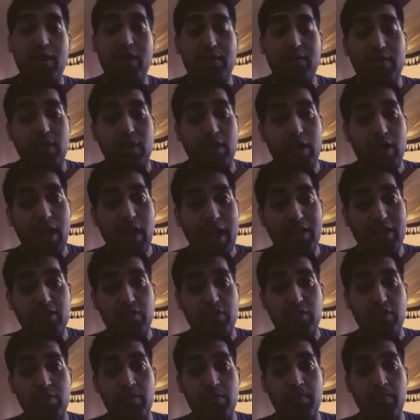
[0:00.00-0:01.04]
the
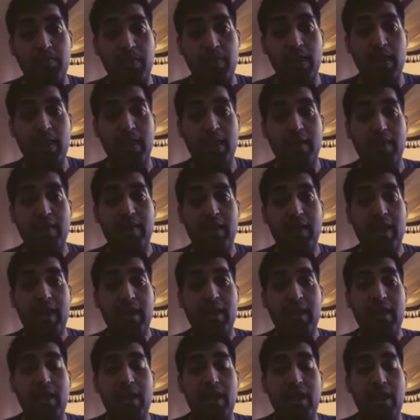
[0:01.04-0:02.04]
classroom, then